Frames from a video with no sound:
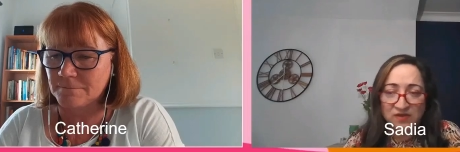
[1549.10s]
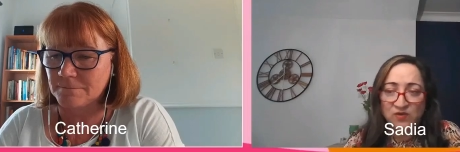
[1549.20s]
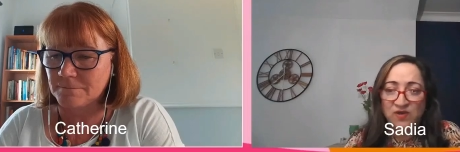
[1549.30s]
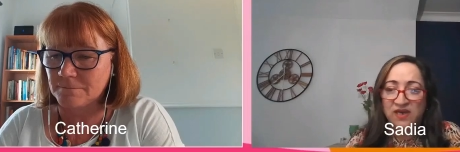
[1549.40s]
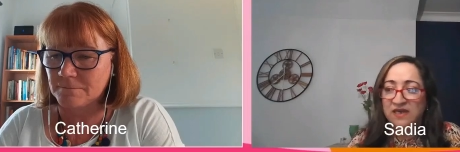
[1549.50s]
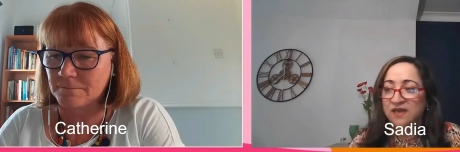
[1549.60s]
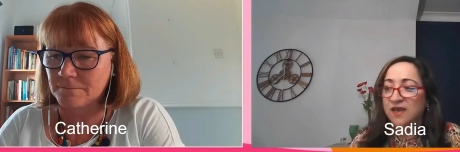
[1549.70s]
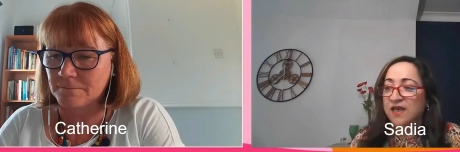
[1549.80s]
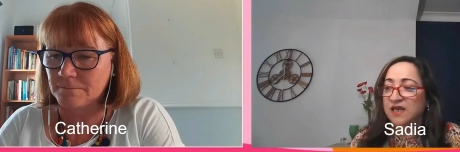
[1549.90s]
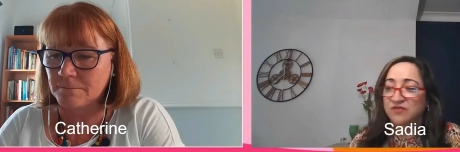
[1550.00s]
Speaker 1: of breast cancer and
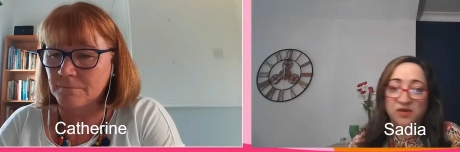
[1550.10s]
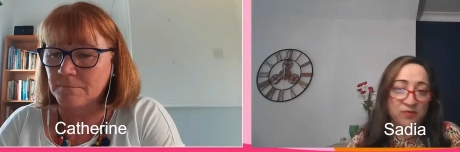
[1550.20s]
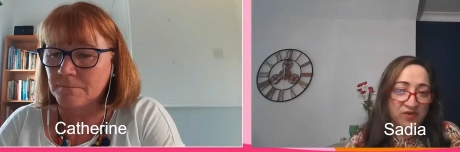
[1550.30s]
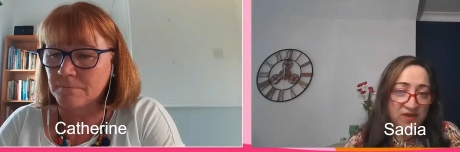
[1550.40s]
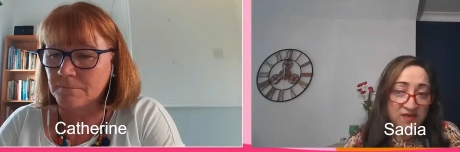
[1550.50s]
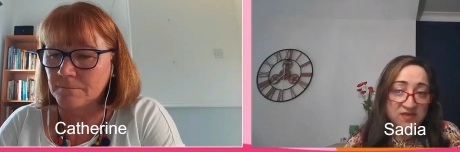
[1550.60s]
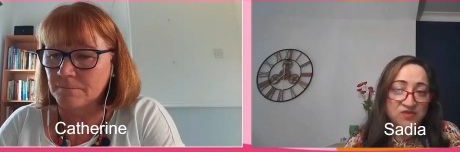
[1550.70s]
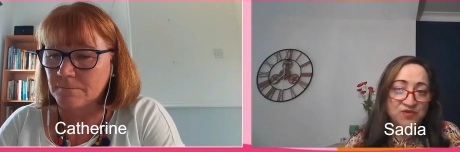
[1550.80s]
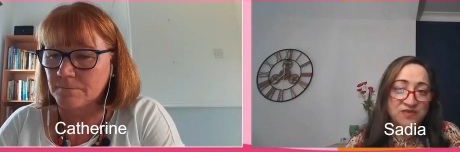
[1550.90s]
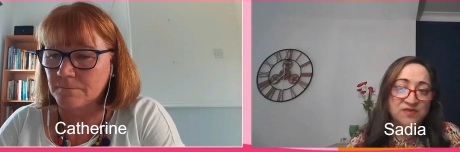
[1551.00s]
been treated within
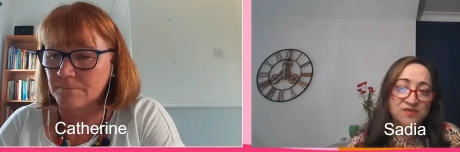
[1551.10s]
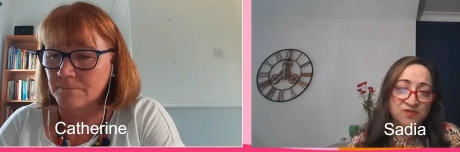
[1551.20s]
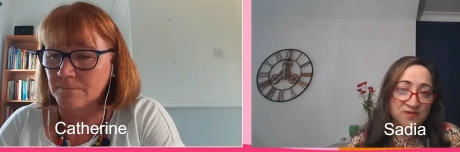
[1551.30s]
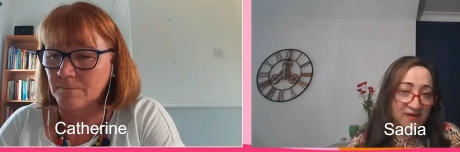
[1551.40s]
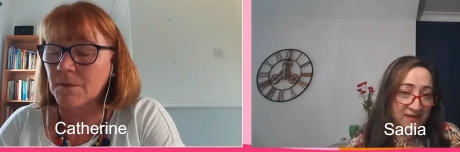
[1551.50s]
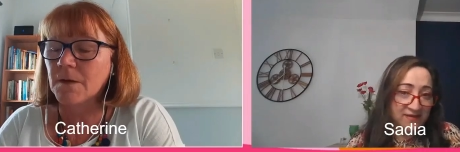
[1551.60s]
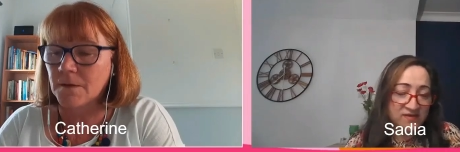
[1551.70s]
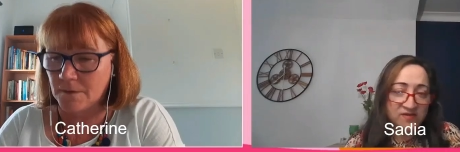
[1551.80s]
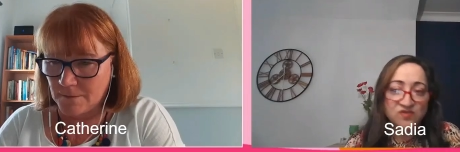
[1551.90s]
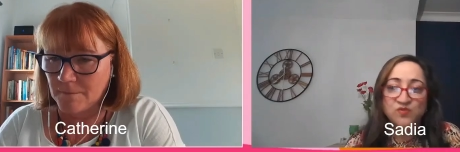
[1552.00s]
the UK. If
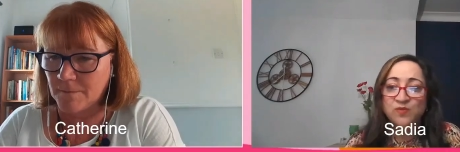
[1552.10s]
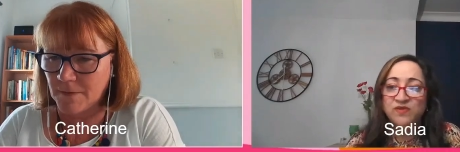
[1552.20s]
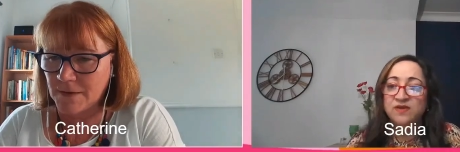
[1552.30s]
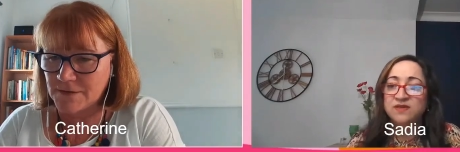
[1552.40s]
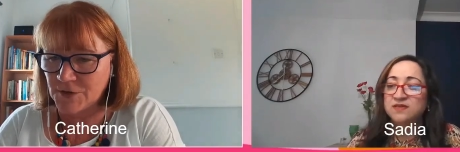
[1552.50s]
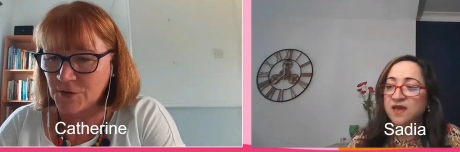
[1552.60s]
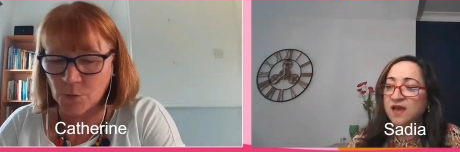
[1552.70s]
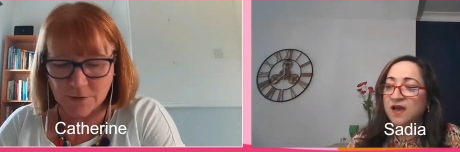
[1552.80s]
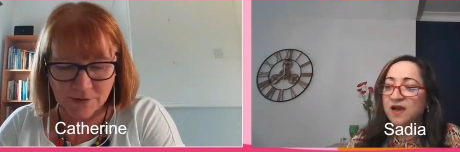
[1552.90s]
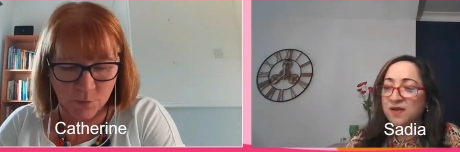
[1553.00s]
anybody is interested,
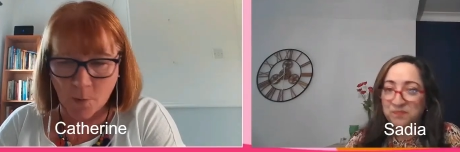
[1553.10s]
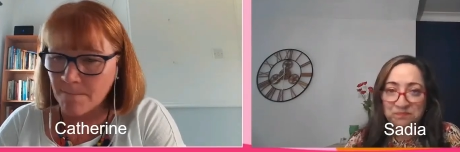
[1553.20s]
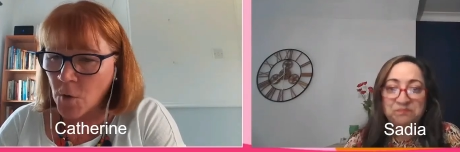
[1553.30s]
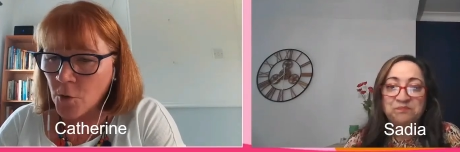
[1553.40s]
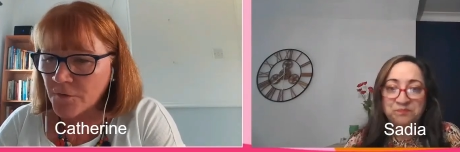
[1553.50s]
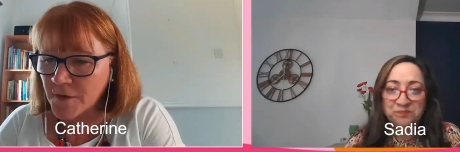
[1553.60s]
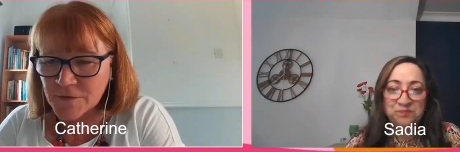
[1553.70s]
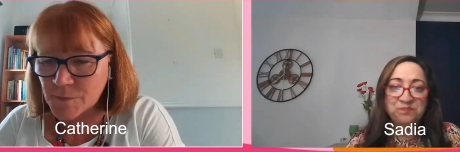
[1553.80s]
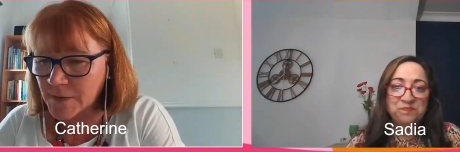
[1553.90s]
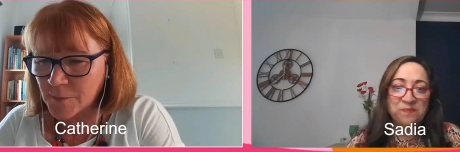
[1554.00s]
do get in touch
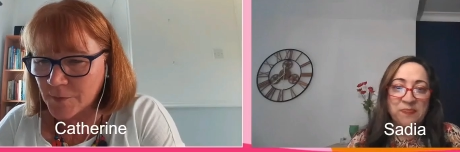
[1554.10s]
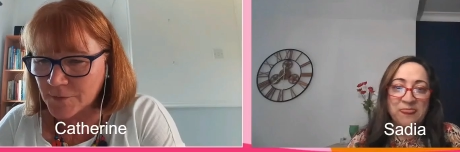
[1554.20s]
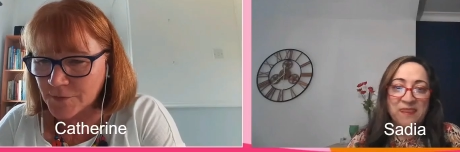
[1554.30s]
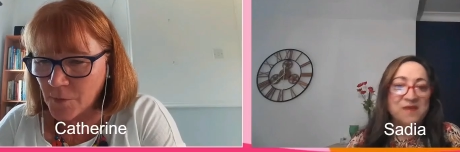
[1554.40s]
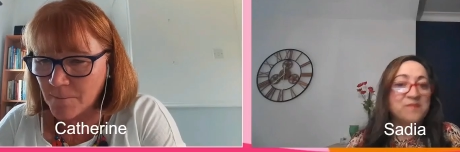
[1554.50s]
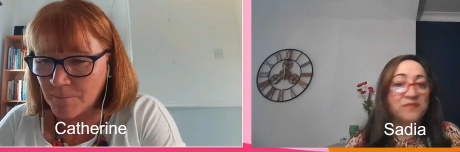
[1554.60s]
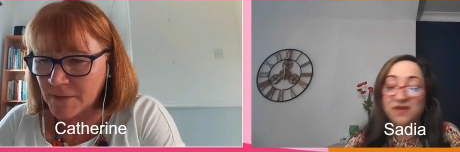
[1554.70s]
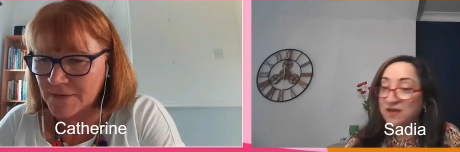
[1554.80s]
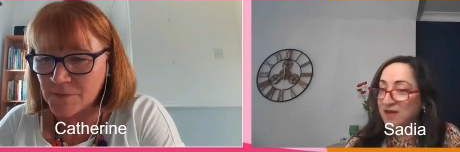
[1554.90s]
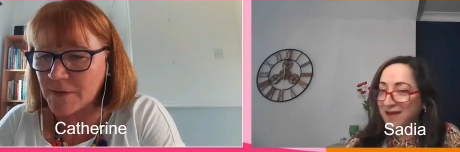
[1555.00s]
with us. So you, so you want
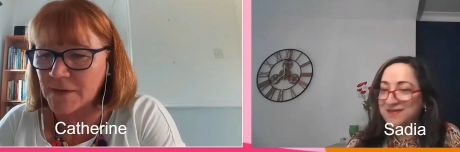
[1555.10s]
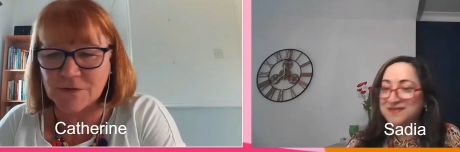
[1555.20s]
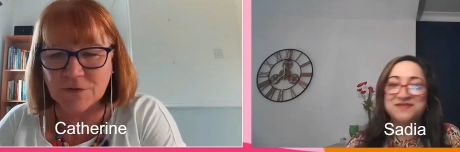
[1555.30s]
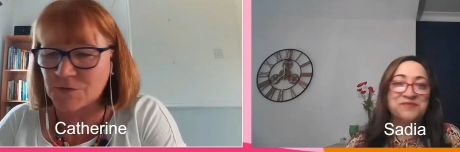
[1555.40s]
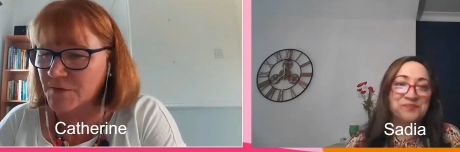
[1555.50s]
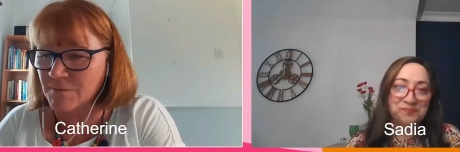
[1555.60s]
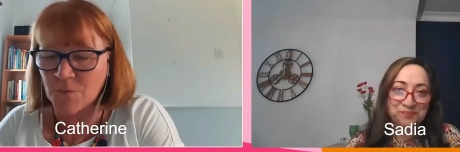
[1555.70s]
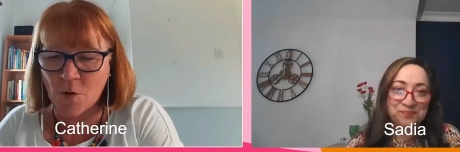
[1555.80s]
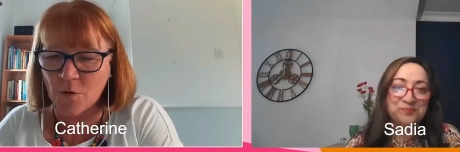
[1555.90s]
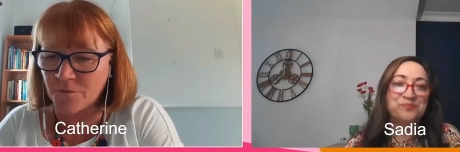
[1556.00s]
more
Speaker 2: of those people.
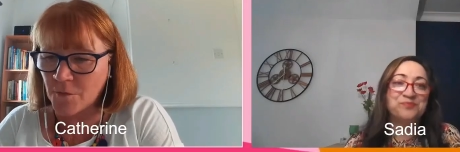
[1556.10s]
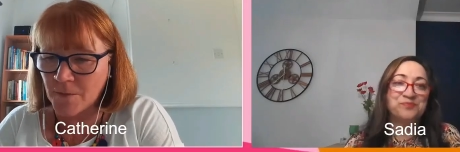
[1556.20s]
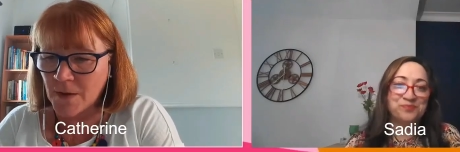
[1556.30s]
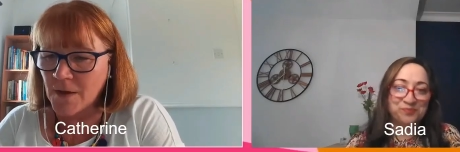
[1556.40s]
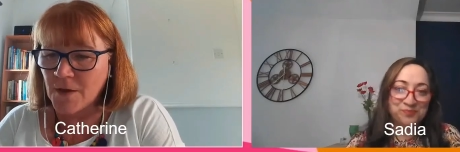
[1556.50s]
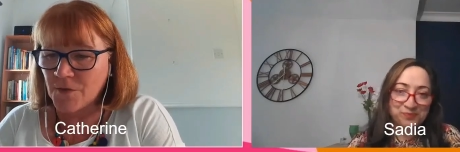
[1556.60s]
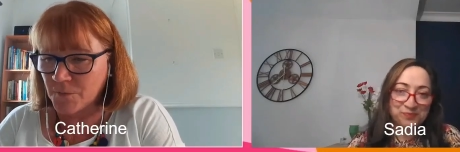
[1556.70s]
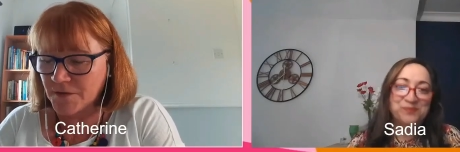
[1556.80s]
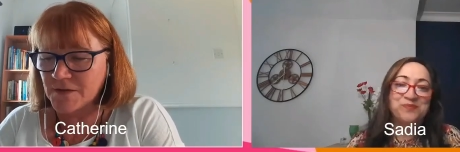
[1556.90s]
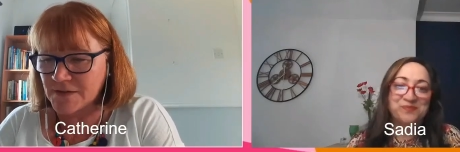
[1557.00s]
You want be, to be yes. in
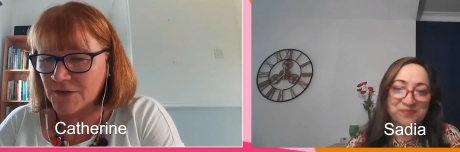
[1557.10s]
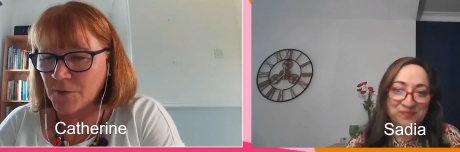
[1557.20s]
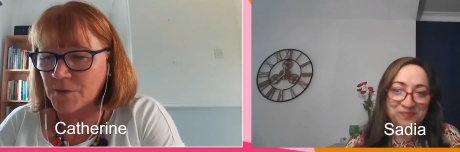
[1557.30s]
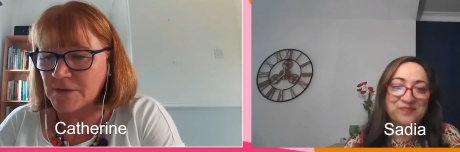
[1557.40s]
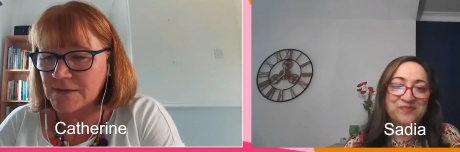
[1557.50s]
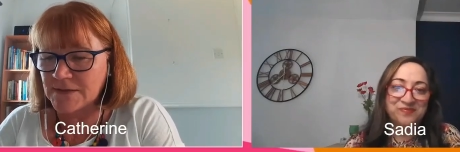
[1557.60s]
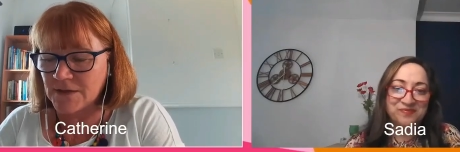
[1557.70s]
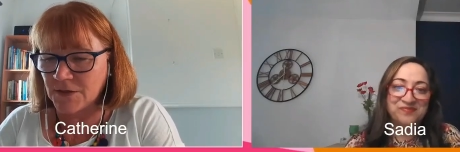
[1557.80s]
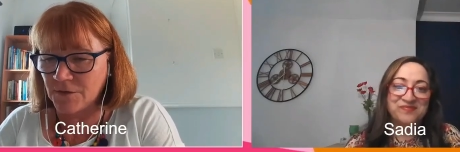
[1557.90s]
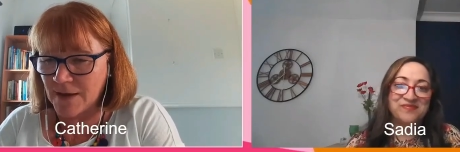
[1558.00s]
touch with more from
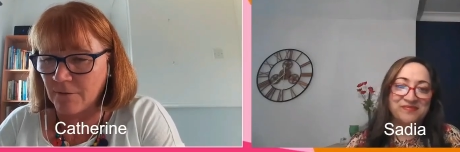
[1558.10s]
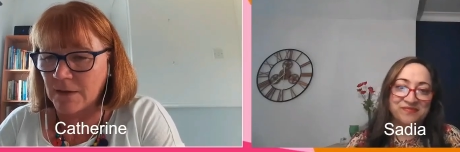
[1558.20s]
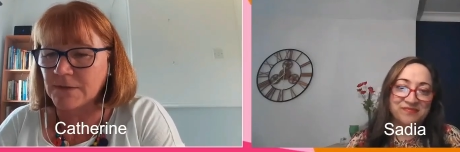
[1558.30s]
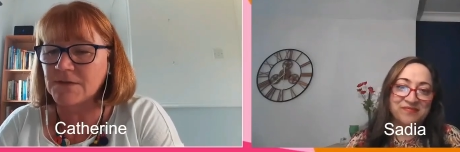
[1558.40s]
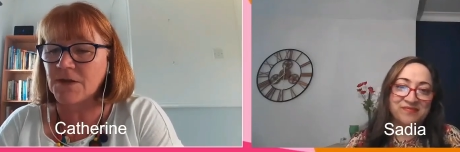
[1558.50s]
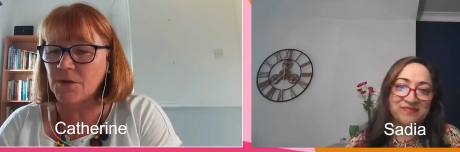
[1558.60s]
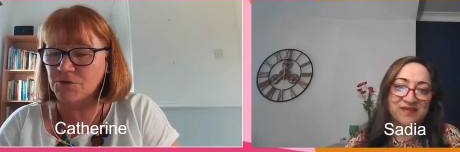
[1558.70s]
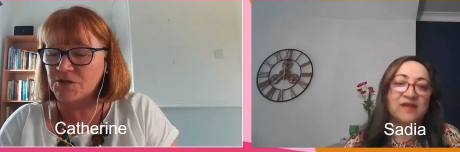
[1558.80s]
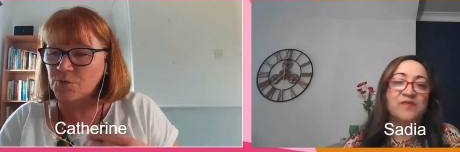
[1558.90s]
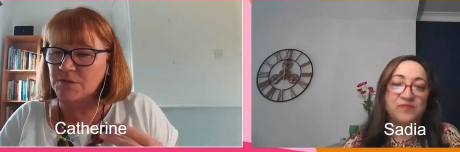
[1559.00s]
the, the, the,
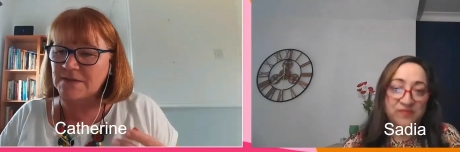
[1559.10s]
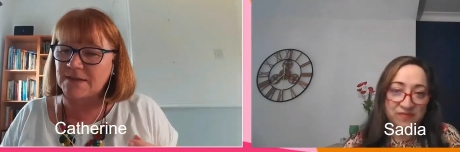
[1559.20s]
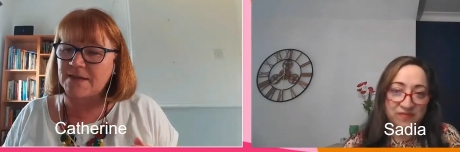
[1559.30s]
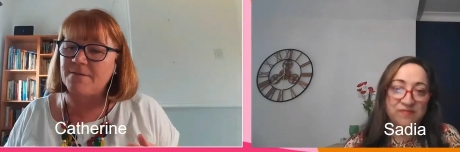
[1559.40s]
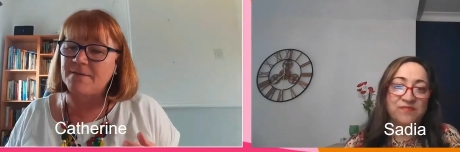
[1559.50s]
communities that you've